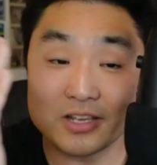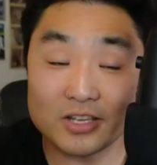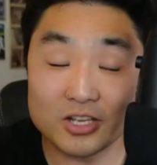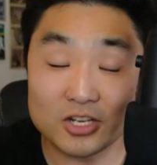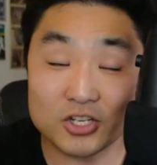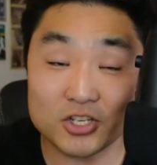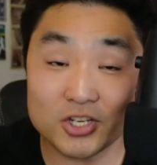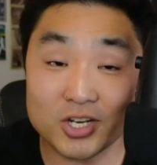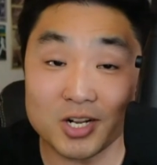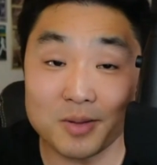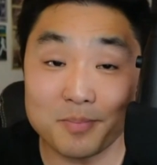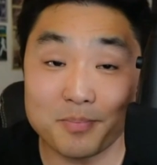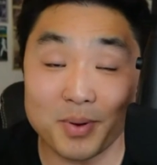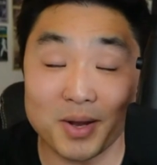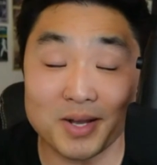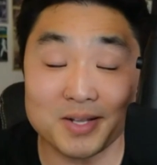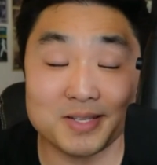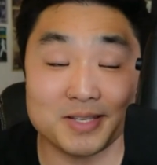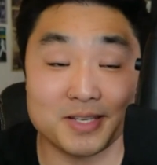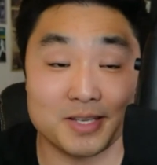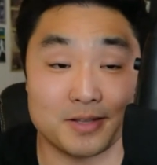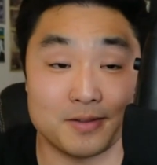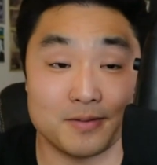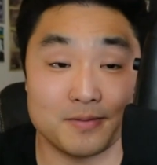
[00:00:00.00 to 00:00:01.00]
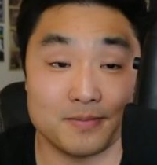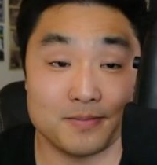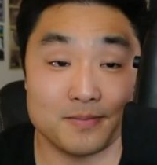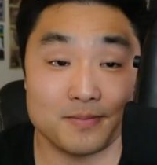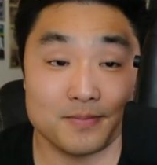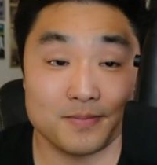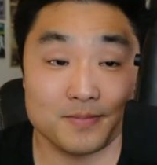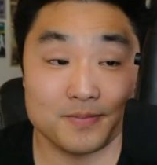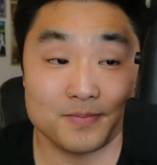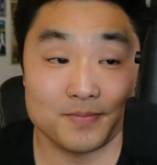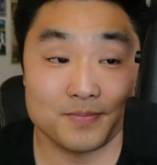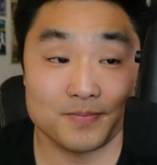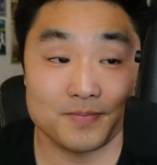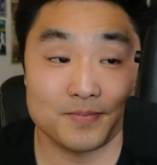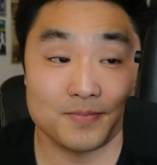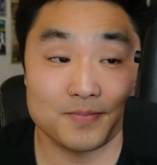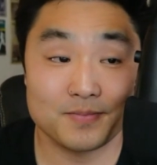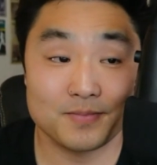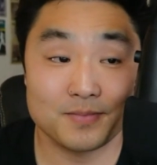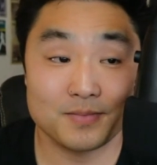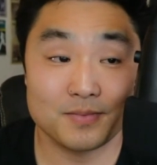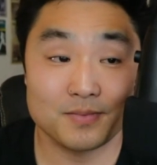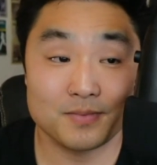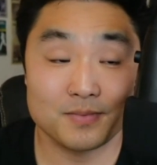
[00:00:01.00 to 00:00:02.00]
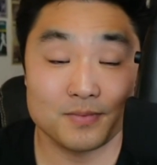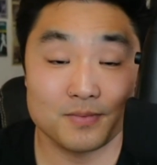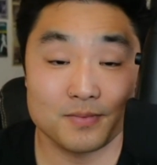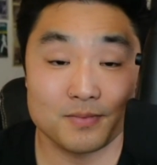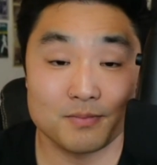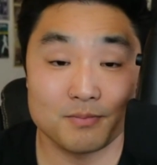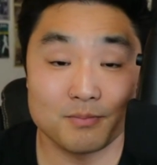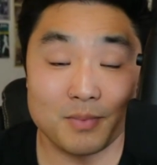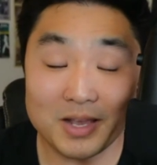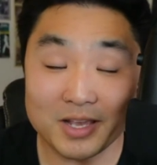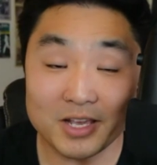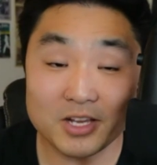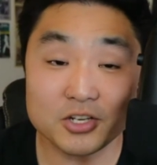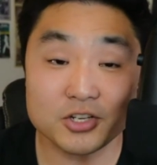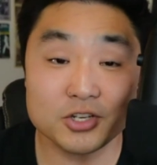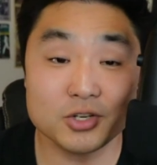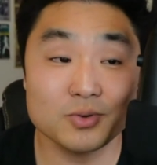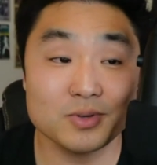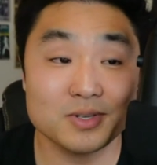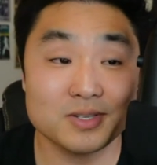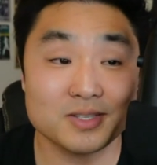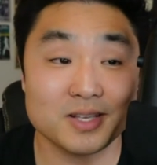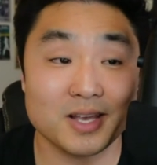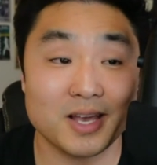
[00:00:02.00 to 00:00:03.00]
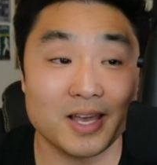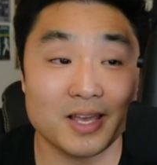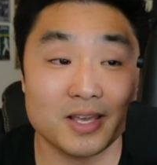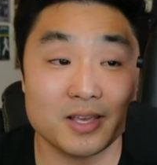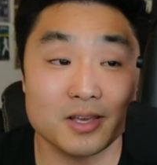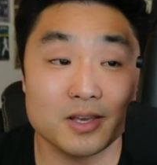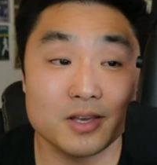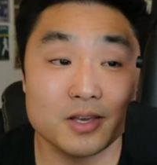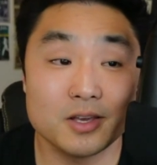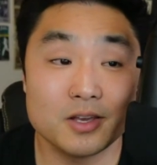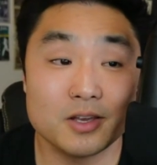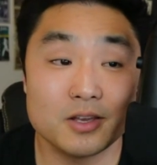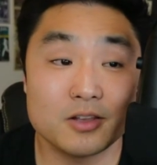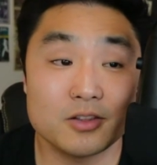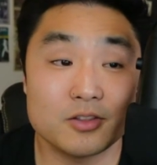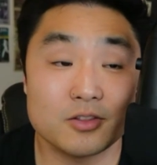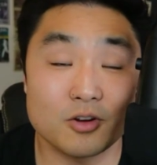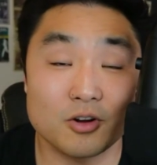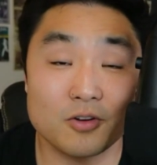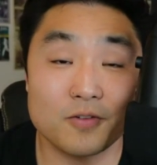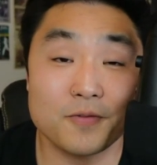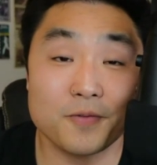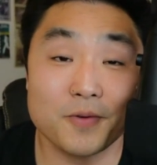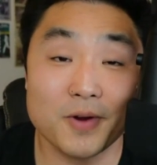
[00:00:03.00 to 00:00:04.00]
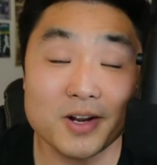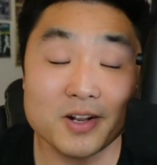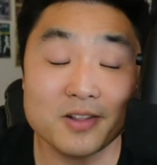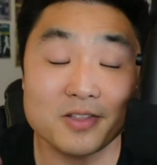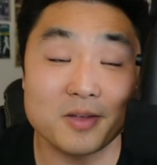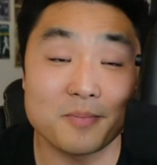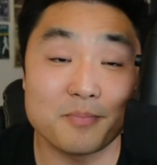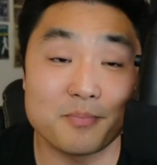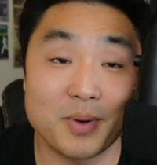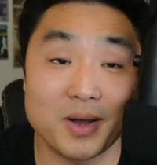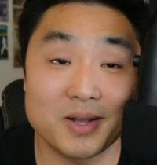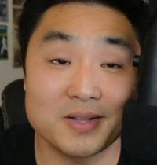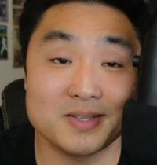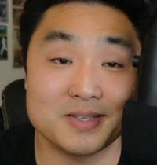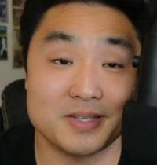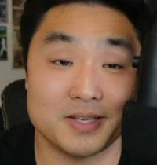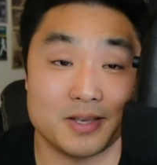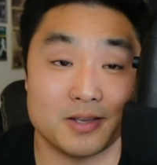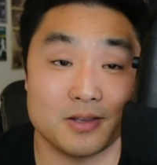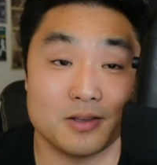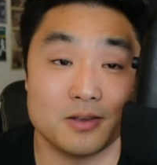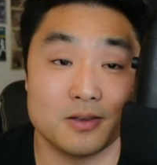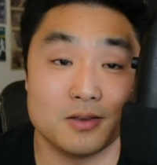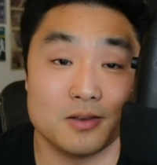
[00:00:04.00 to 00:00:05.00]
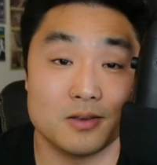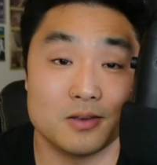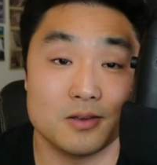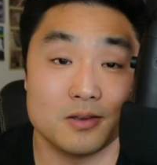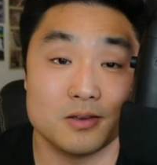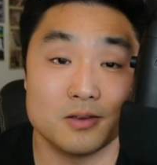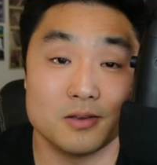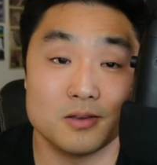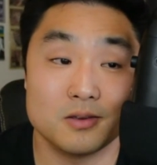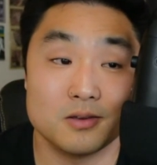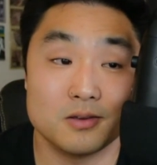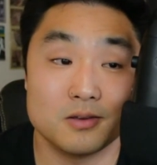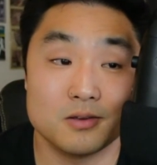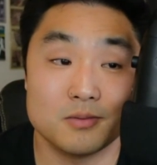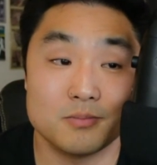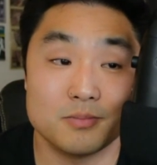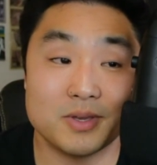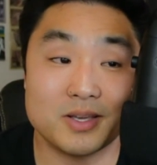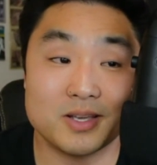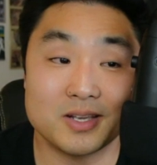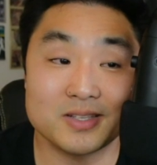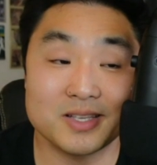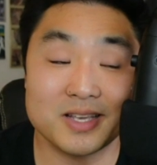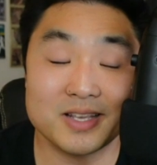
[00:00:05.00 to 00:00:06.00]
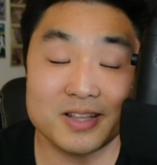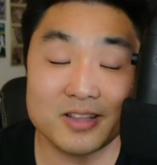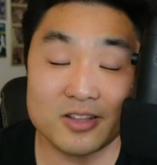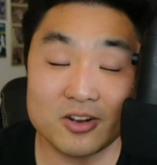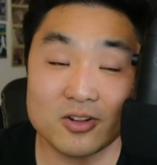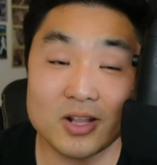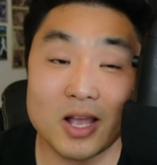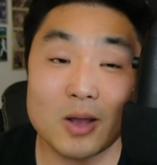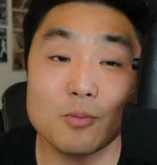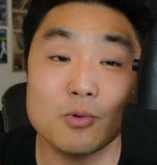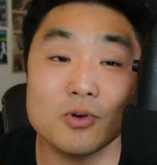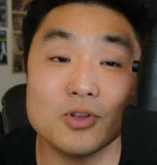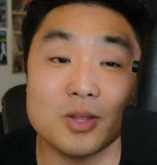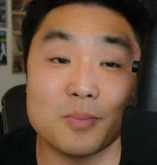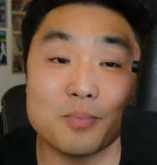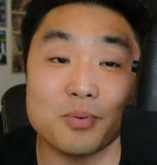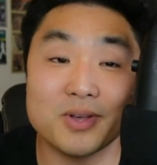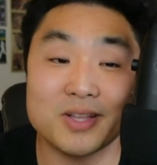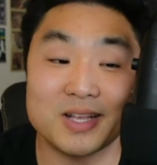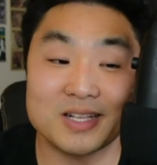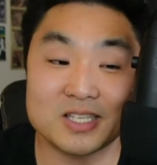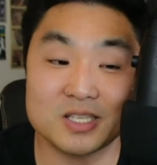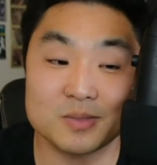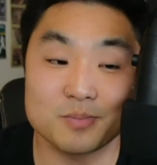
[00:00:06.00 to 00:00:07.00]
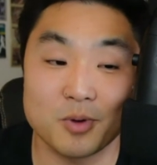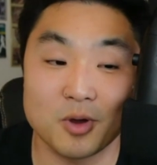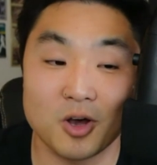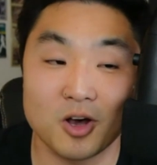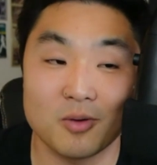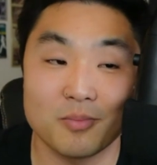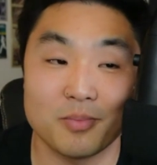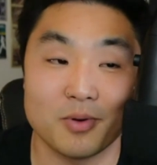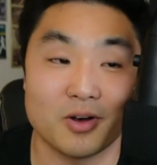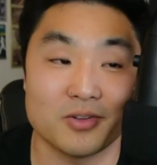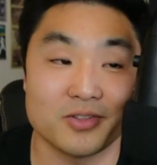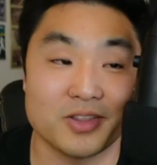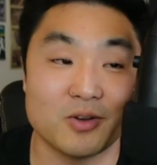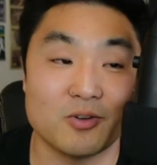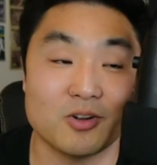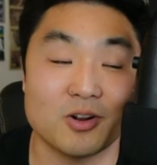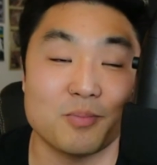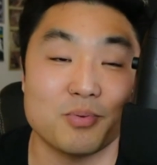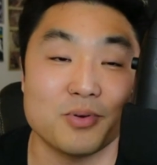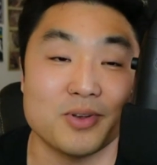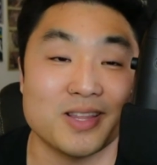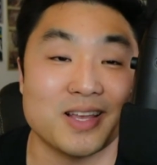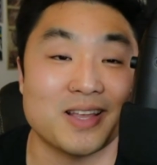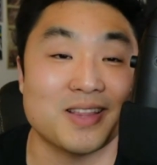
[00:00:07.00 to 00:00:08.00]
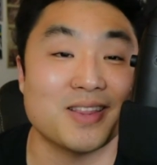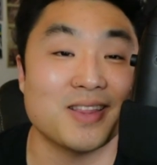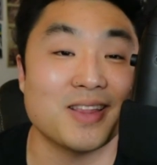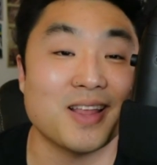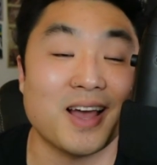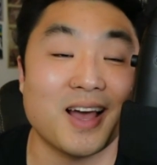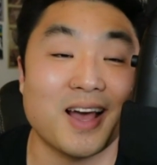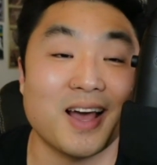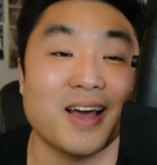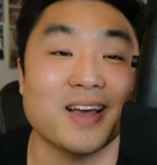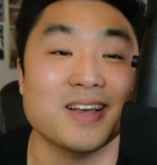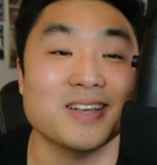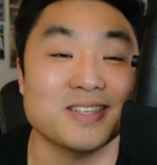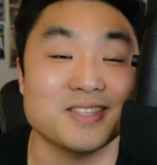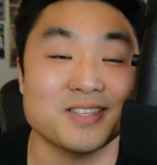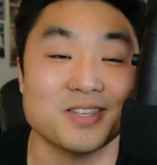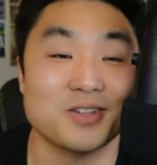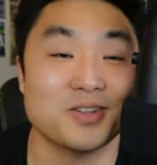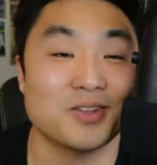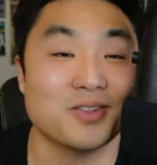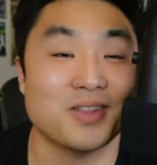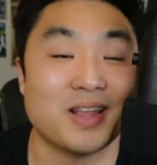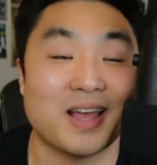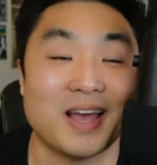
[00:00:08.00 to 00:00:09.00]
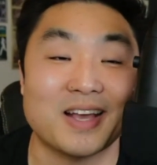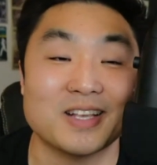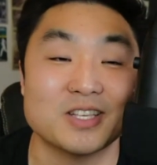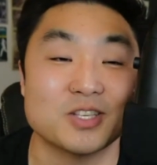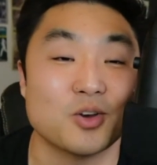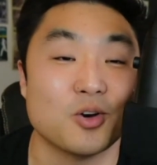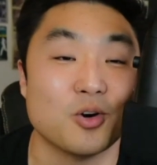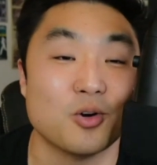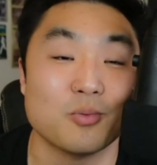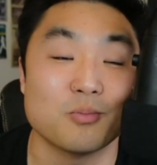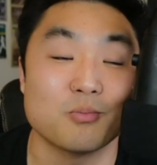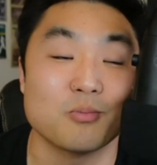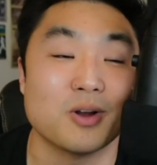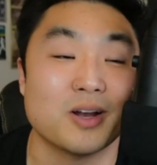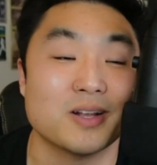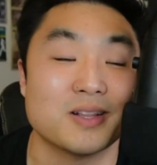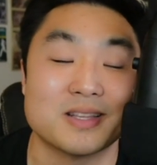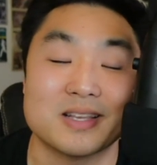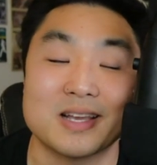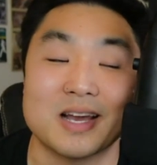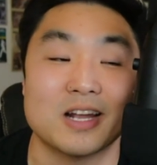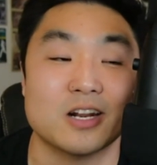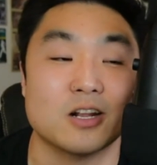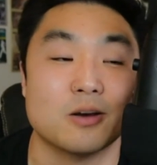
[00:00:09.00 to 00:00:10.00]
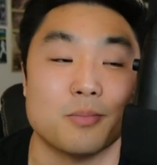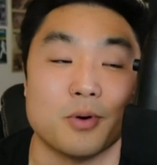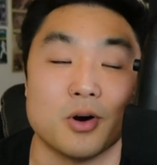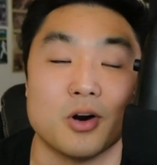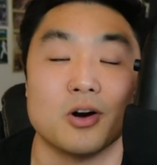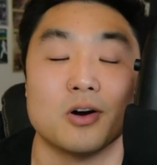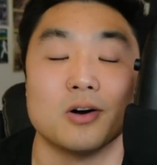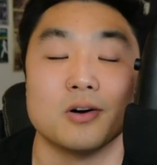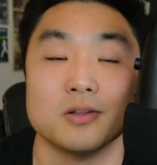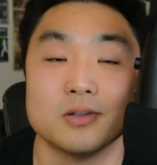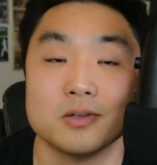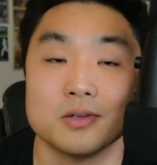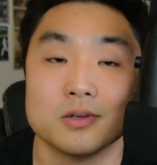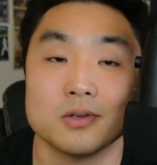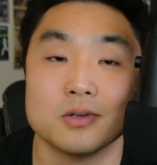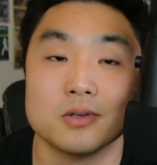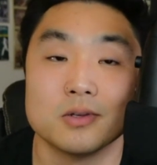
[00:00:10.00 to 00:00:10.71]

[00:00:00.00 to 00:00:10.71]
you should have bunted. My issue is like they're afraid of the bunting because they, they're not willing to play that small ball. They want to play that nice little nice home run kind of ball.